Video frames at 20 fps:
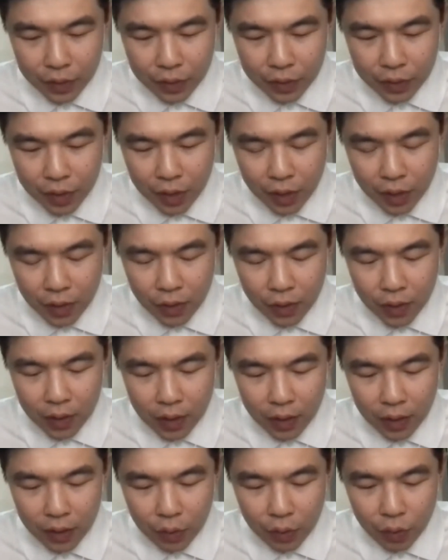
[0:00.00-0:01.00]

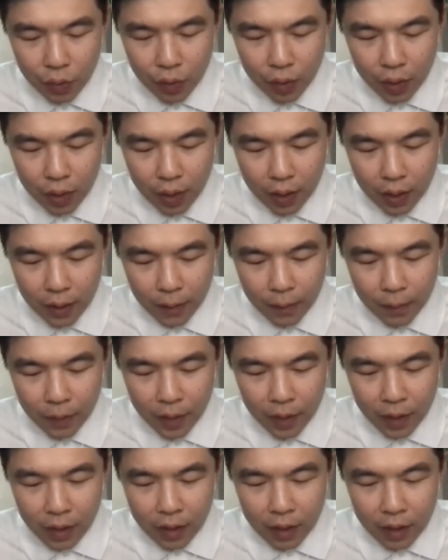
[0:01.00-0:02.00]
so
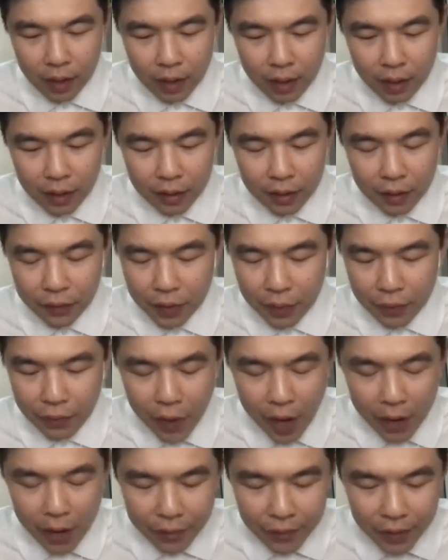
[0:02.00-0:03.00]
the
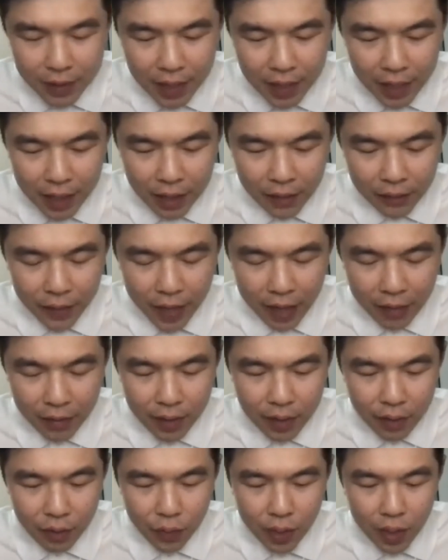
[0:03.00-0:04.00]
very first idea of
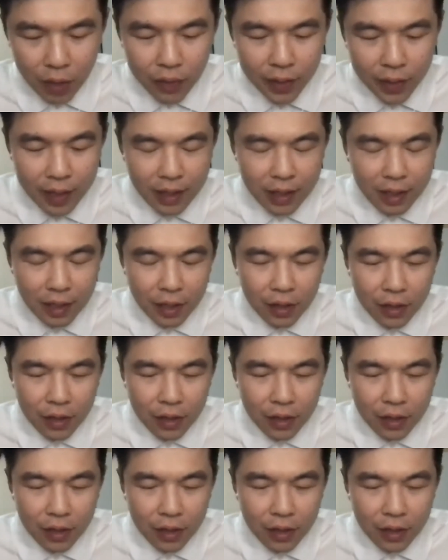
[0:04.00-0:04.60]
Havan, we always